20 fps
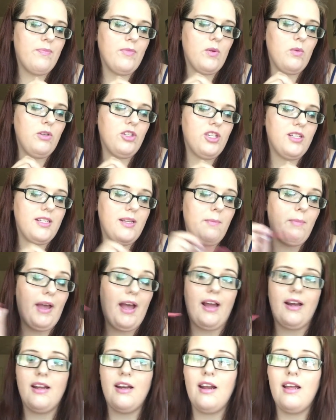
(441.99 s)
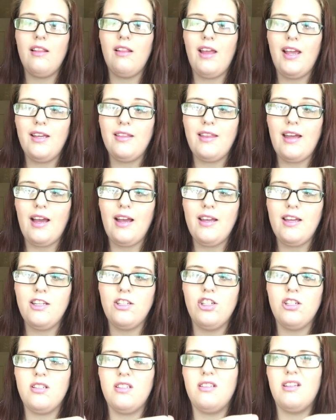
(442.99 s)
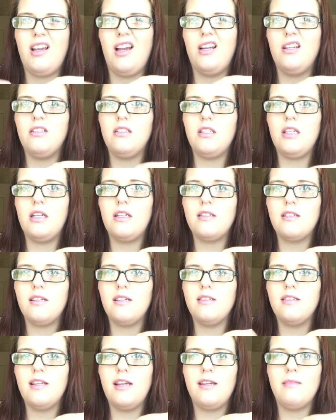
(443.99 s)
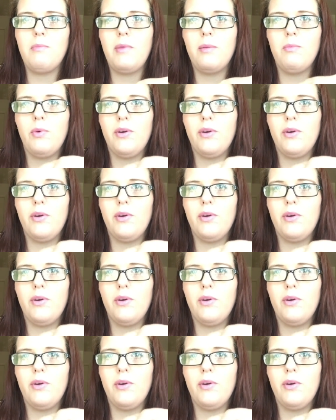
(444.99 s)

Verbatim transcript: which isn't bad, and I like that. It just kind of sucks because, like, my